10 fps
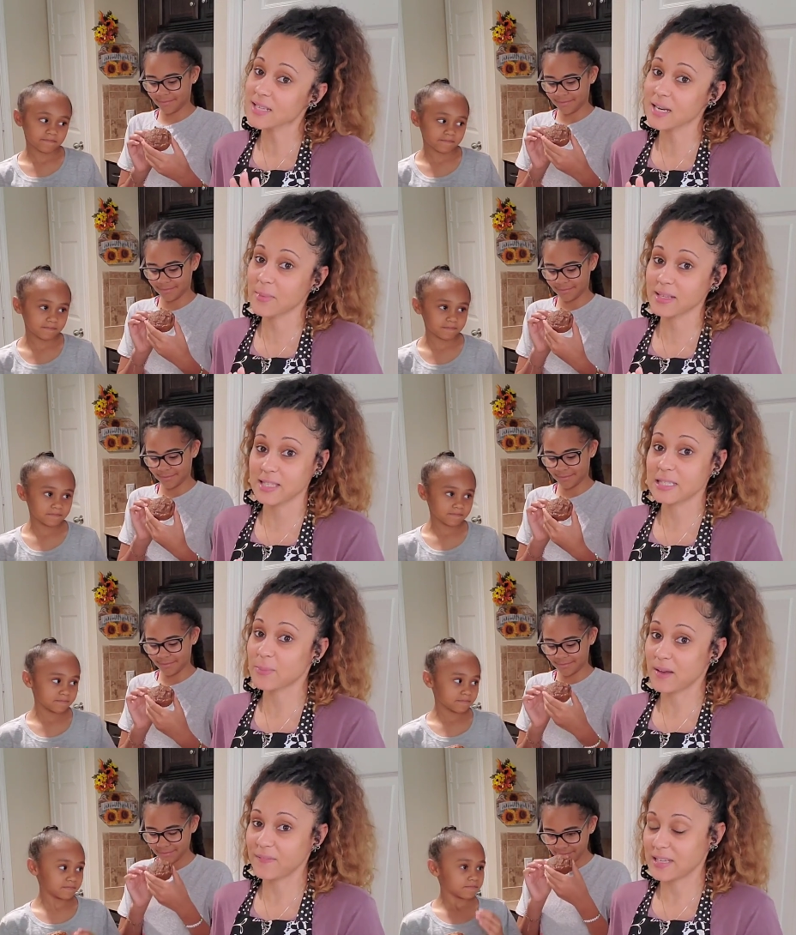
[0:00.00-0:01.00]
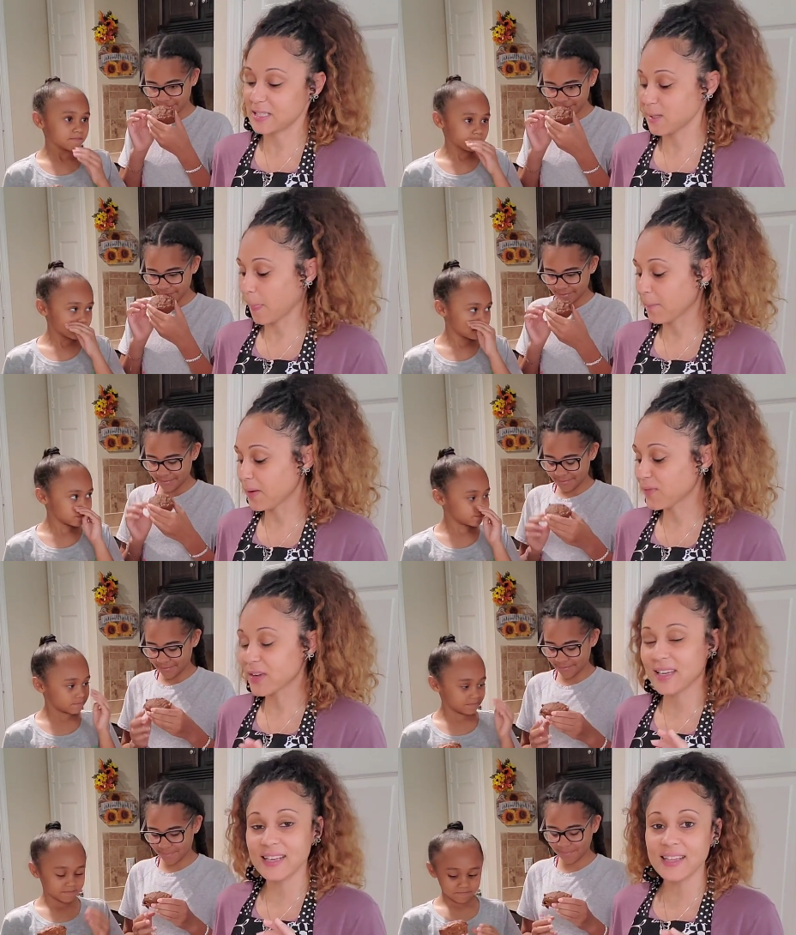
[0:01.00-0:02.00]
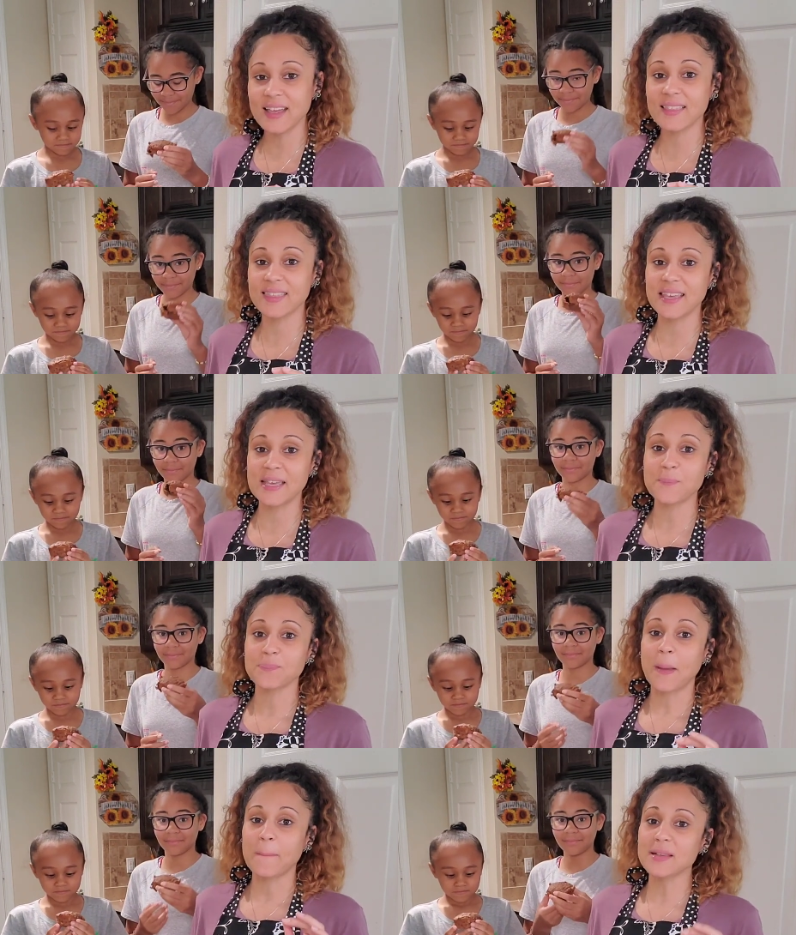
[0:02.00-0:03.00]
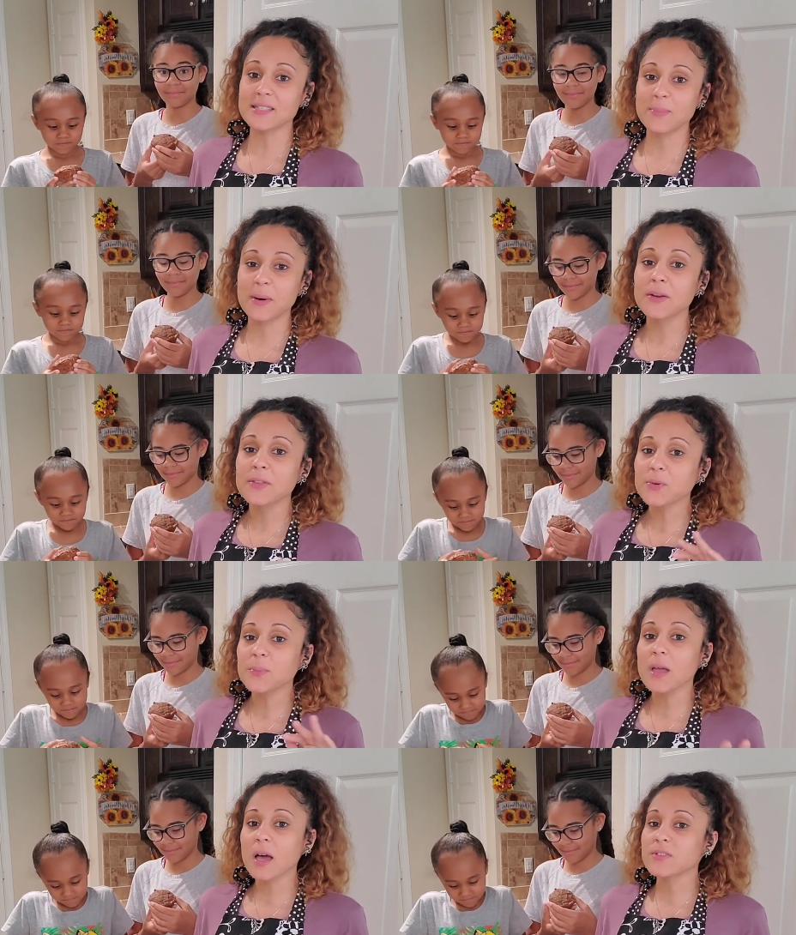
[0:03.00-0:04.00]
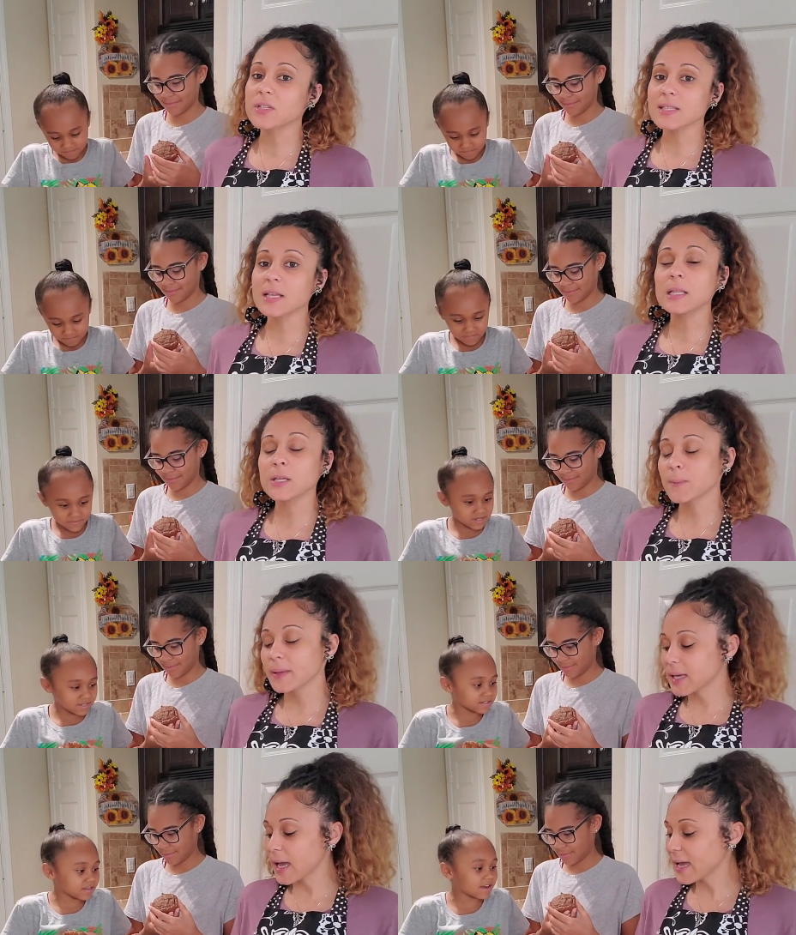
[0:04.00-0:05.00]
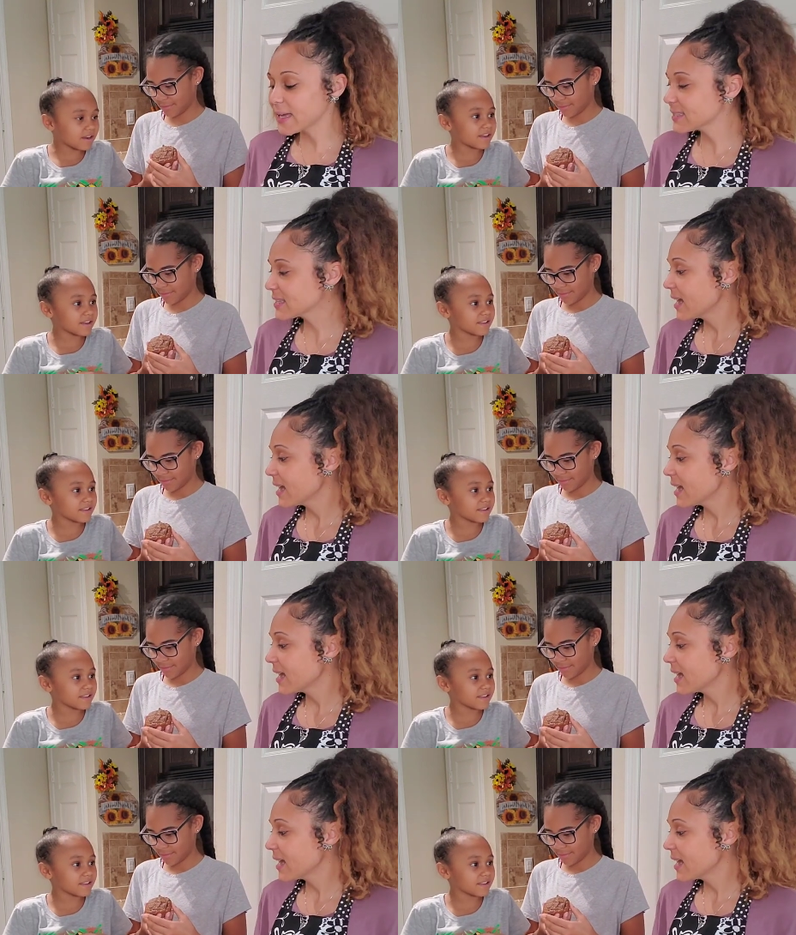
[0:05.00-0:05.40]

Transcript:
Speaker 1: to make these muffins, but forgetting the melted butter threw me off just a little bit, guys.